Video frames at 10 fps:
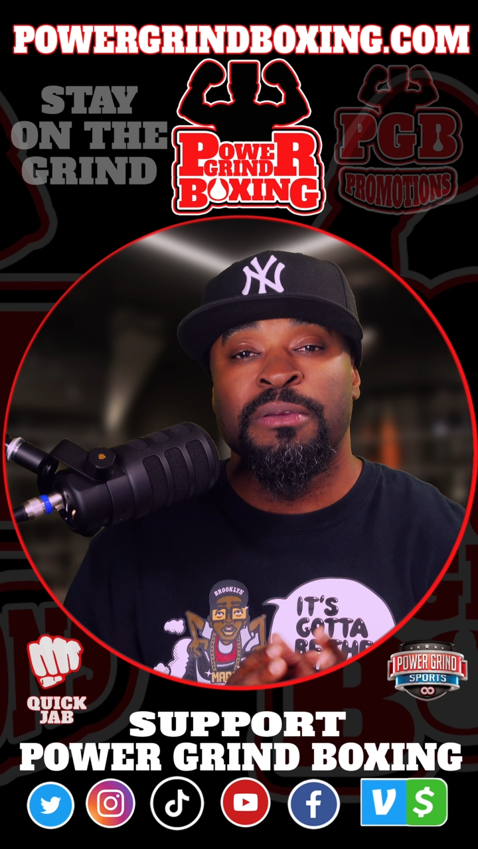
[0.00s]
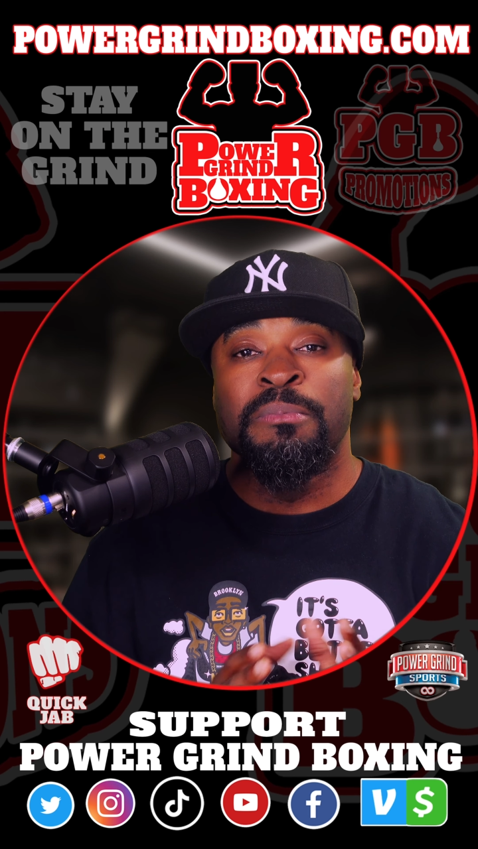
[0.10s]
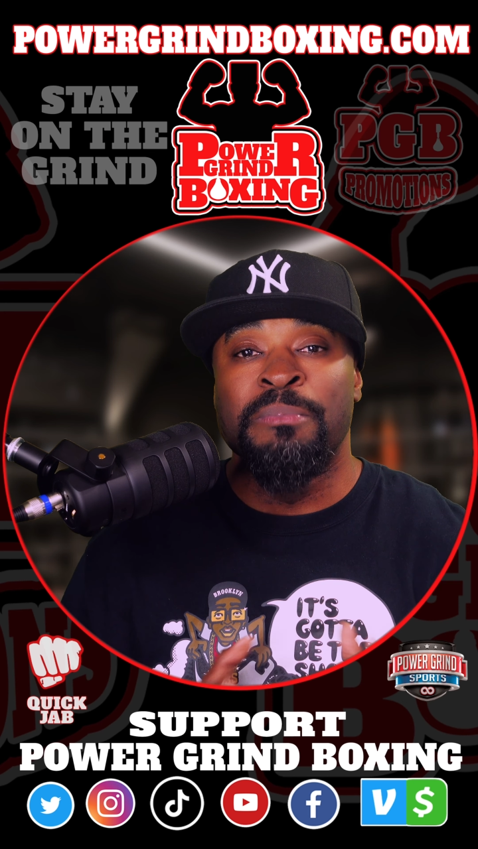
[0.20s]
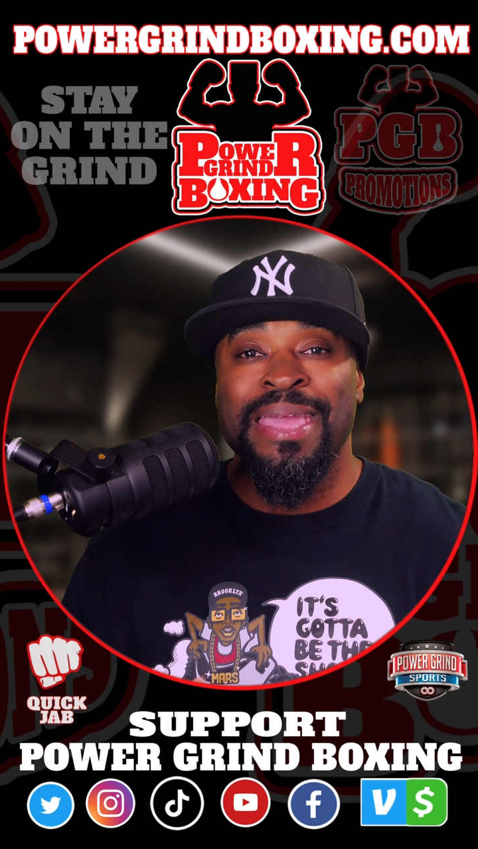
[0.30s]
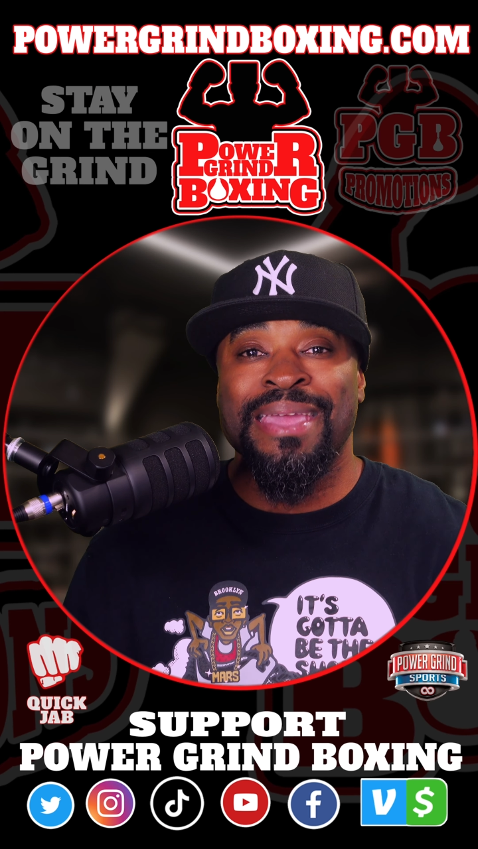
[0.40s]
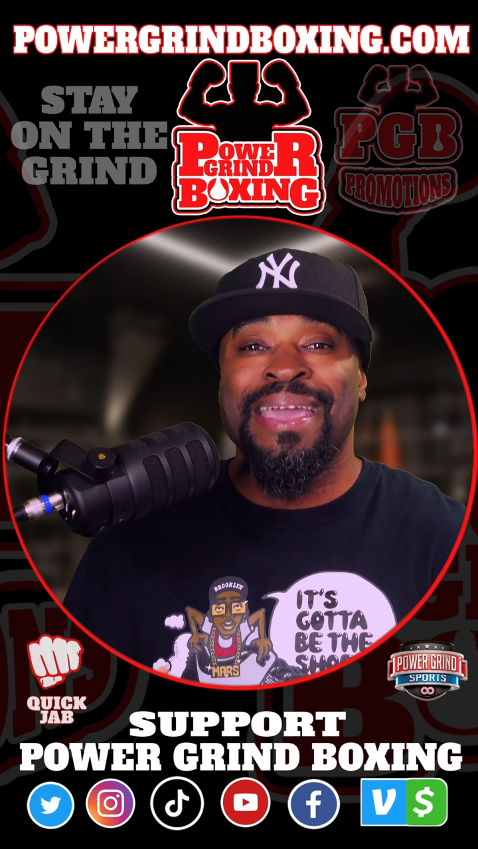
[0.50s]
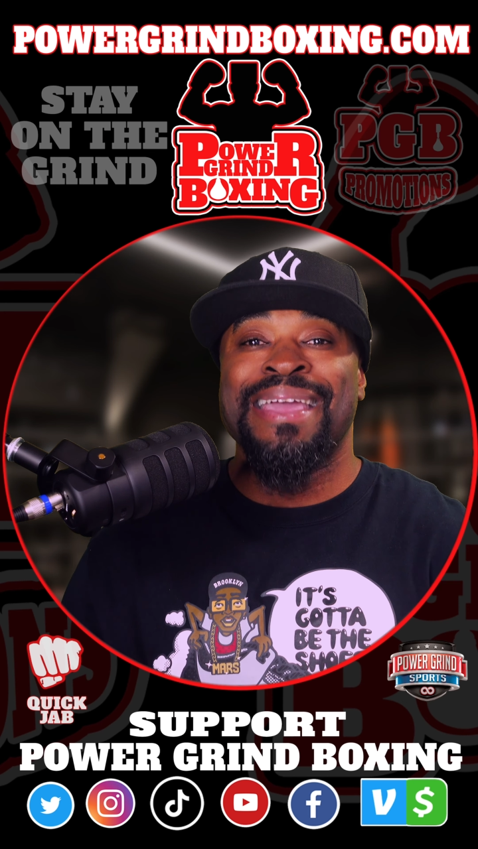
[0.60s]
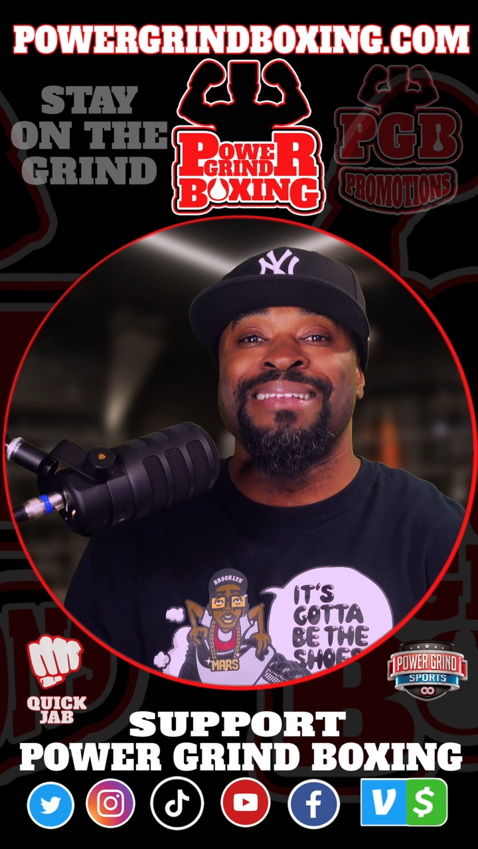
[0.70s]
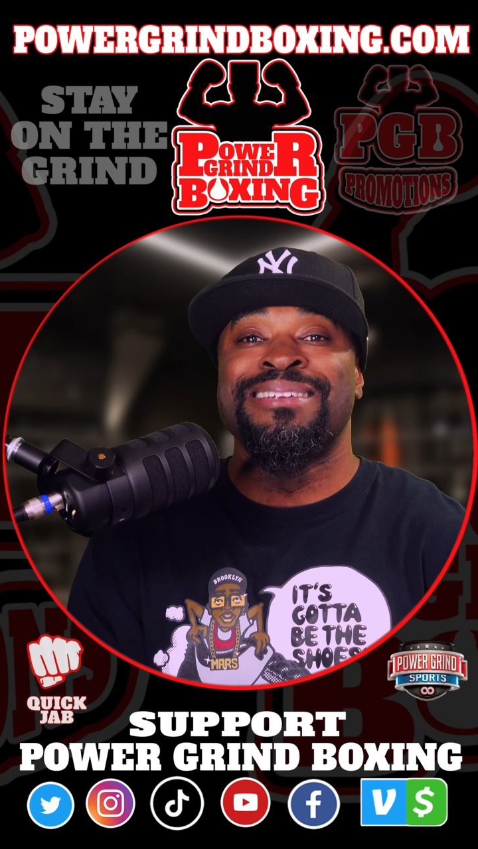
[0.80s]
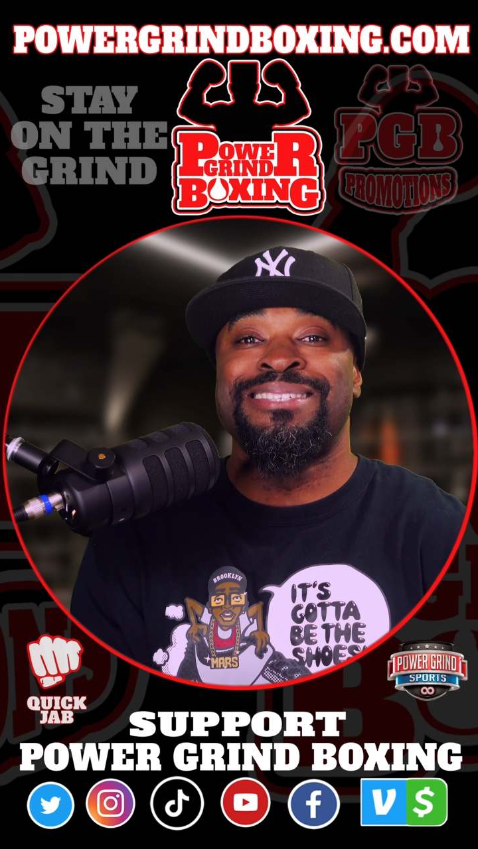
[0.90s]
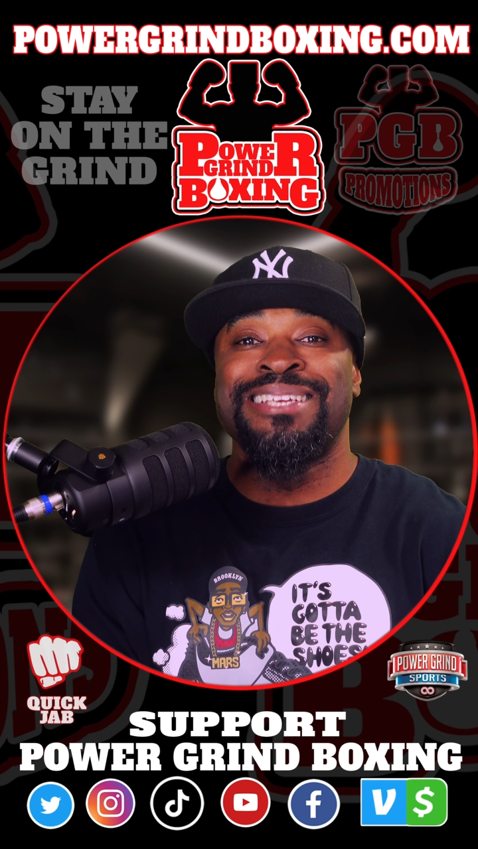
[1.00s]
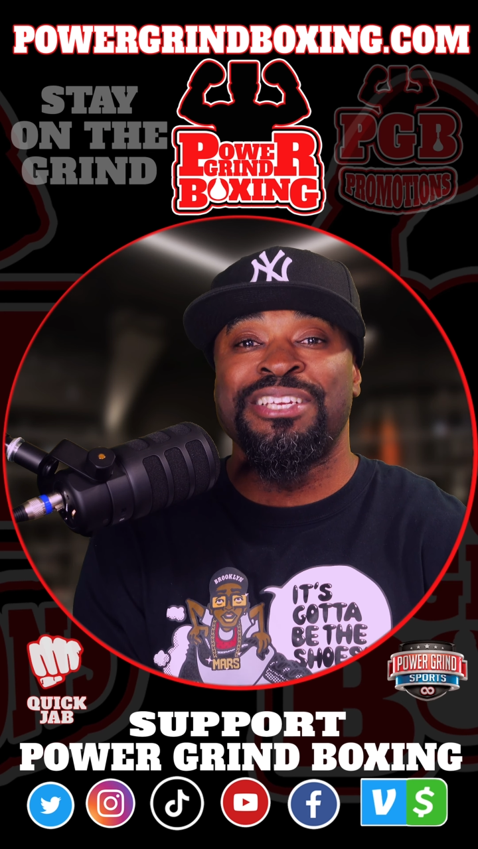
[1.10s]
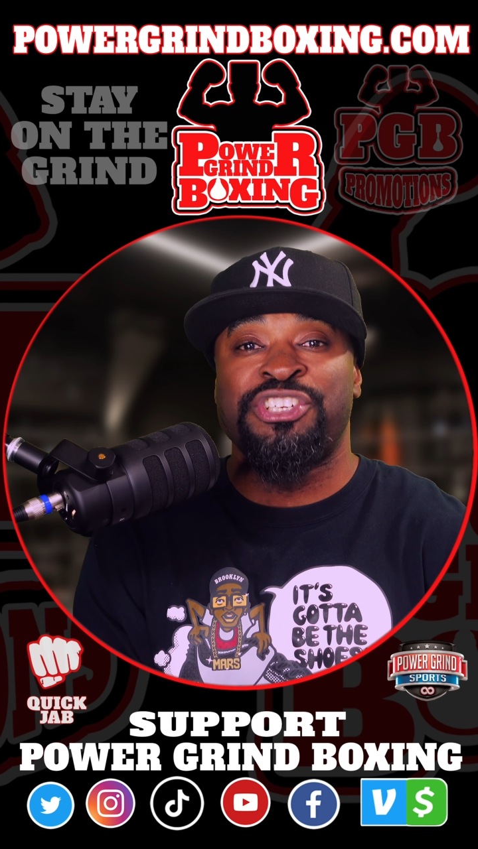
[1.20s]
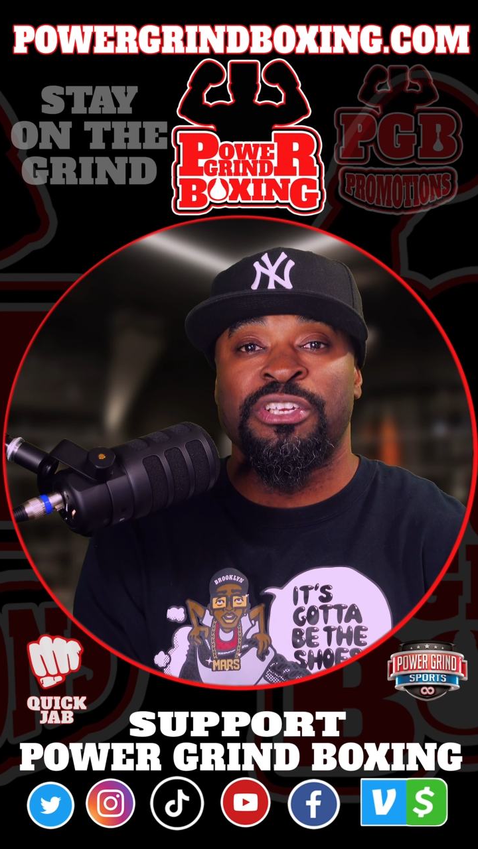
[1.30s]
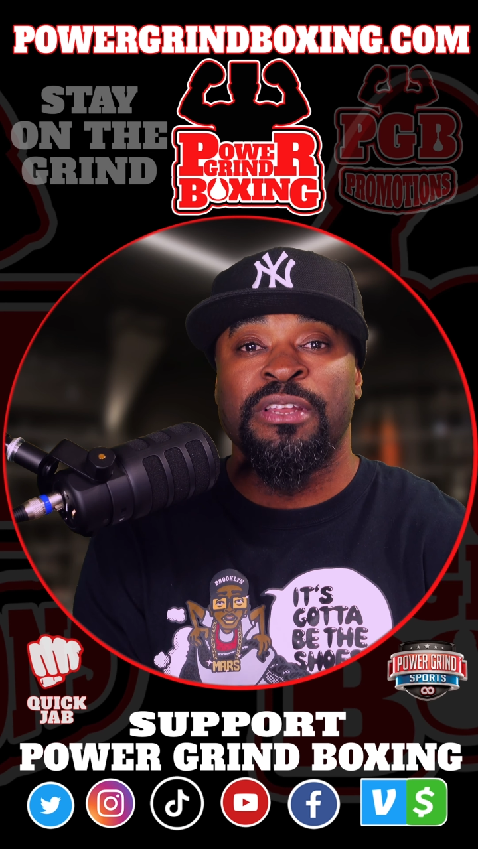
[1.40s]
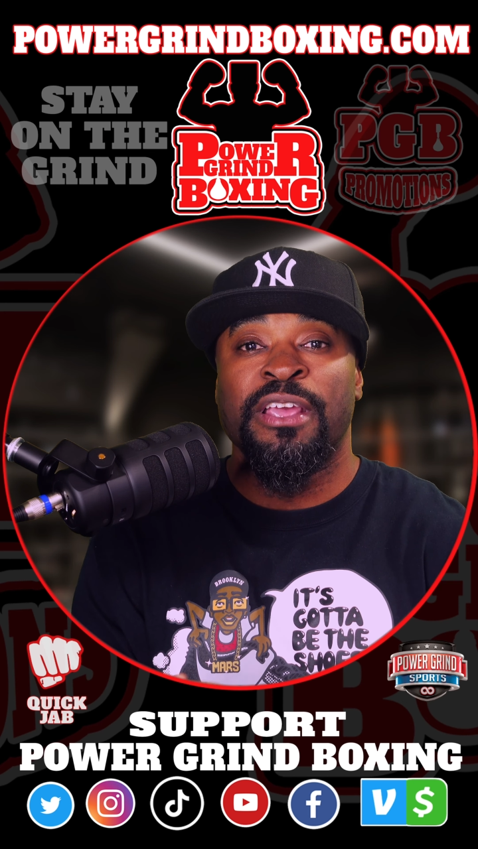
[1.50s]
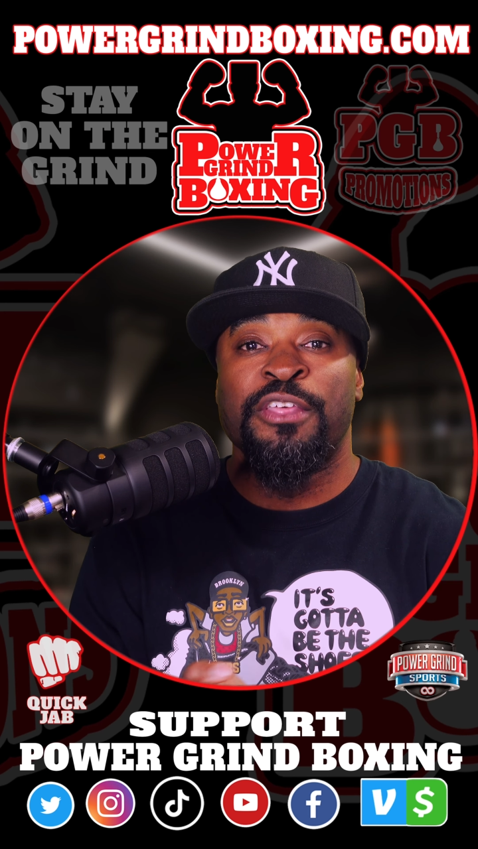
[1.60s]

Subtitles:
make a decision